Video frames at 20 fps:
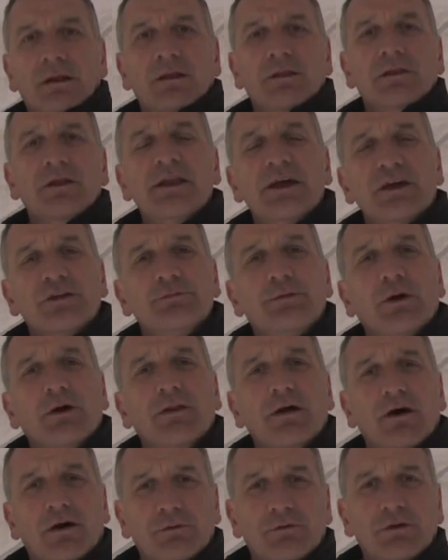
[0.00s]
The next pole
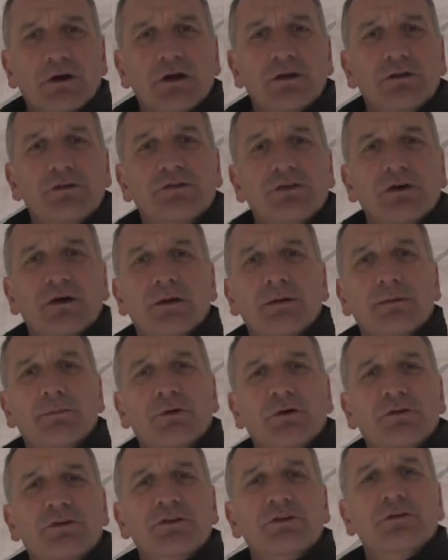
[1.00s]
that I'm going to
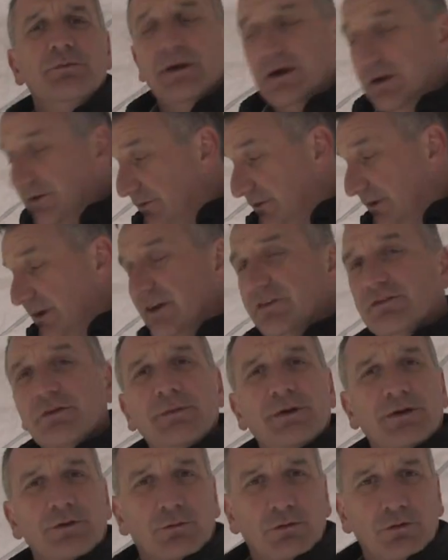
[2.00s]
put into place is a
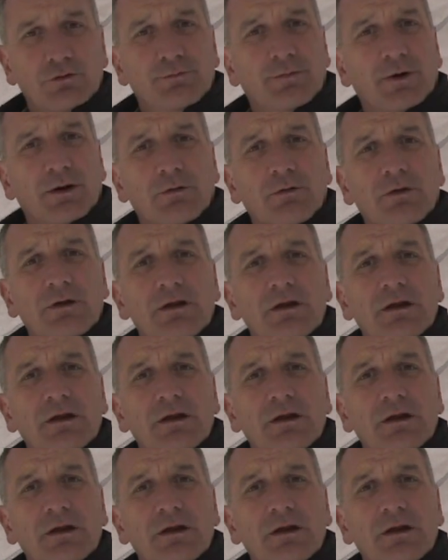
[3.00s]
middle roof pole.